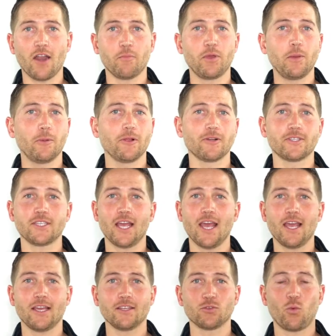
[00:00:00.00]
of people are
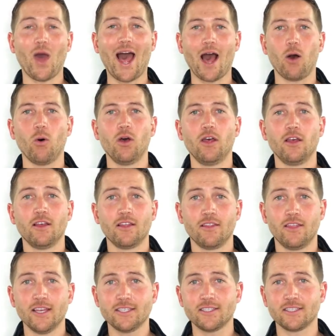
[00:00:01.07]
saying is, wow,
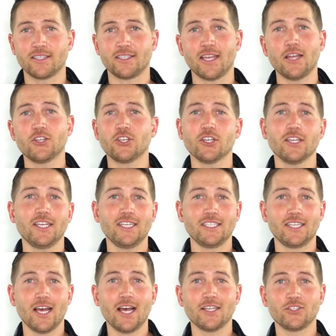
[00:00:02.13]
this essentially
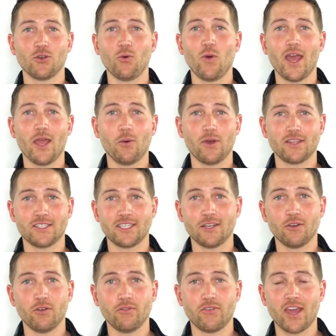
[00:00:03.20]
does away with
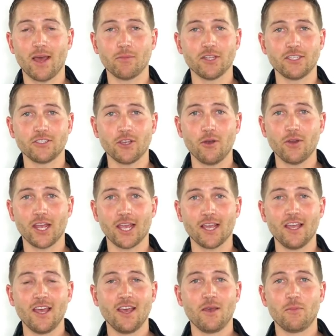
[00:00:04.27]
single family
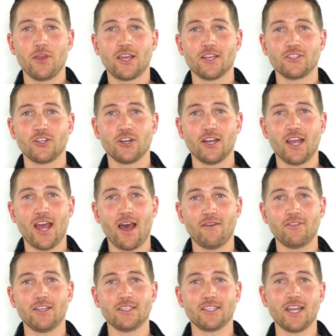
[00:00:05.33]
zoning because you're gonna
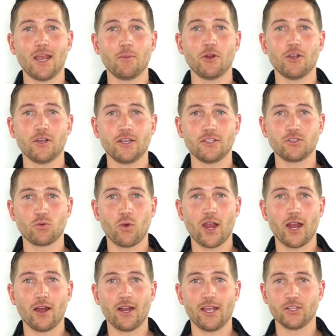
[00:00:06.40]
have these neighborhoods
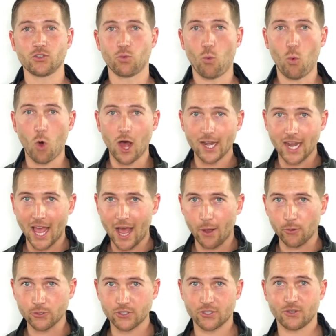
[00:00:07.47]
where it's one
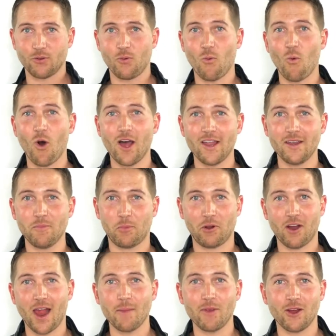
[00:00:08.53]
house, one
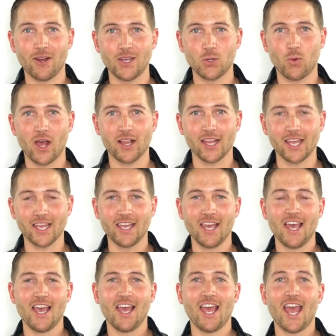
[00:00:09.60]
primary dwelling,
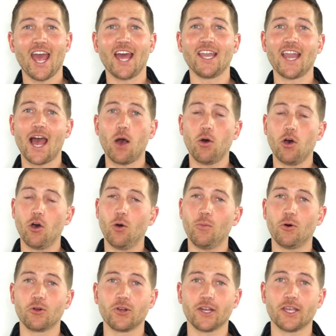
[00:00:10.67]
and now a
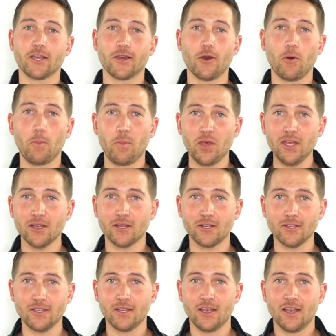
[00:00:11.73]
homeowner can go
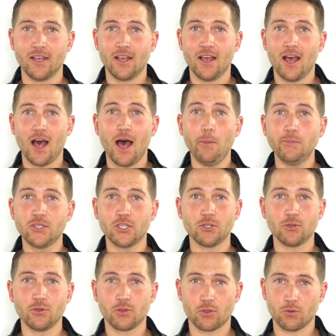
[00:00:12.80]
build up
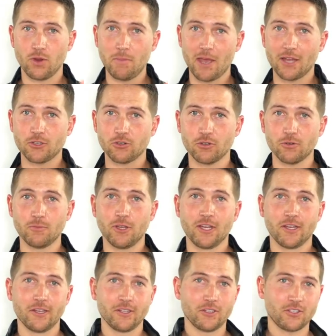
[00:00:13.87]
to 3-bedroom,
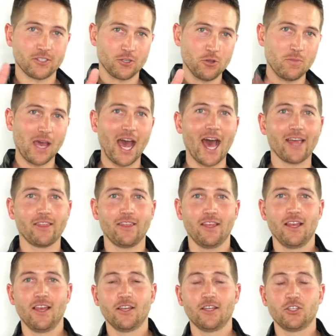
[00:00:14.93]
2-bath,
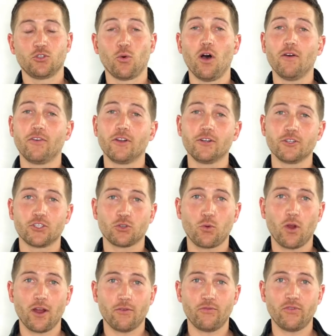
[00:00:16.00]
1,200
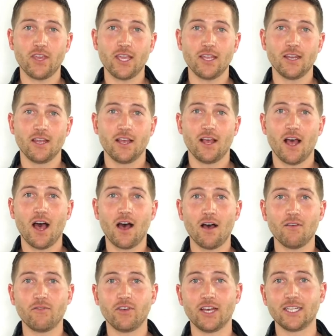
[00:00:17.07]
square feet
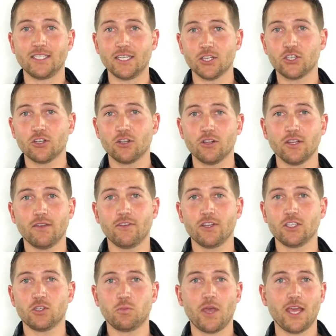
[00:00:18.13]
of additional living
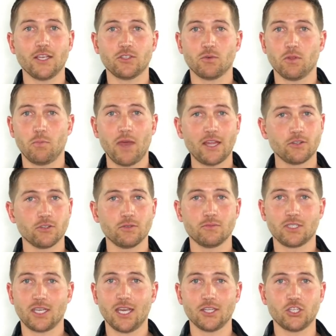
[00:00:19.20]
space with
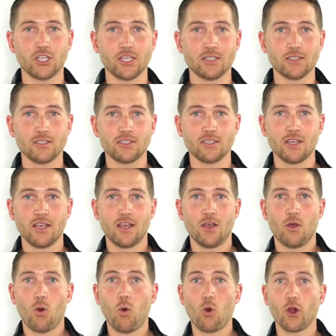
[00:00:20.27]
bedrooms, kitchens,
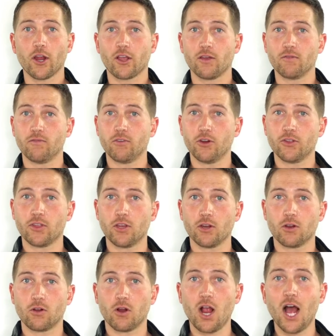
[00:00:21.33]
or convert their
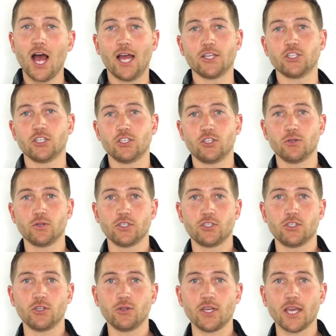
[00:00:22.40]
garage into a
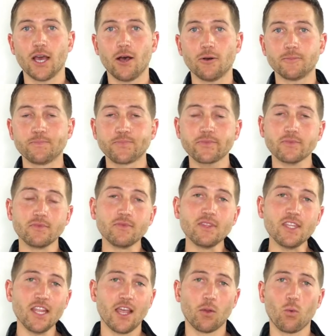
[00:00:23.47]
studio.
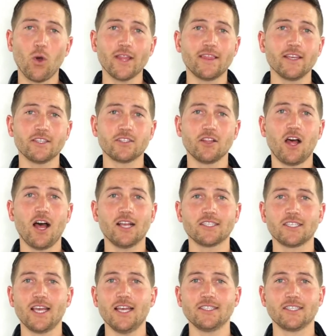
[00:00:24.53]
And what this law
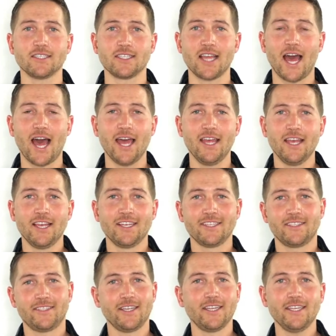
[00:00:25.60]
says is that
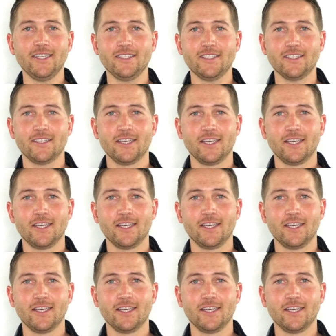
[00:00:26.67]
cities,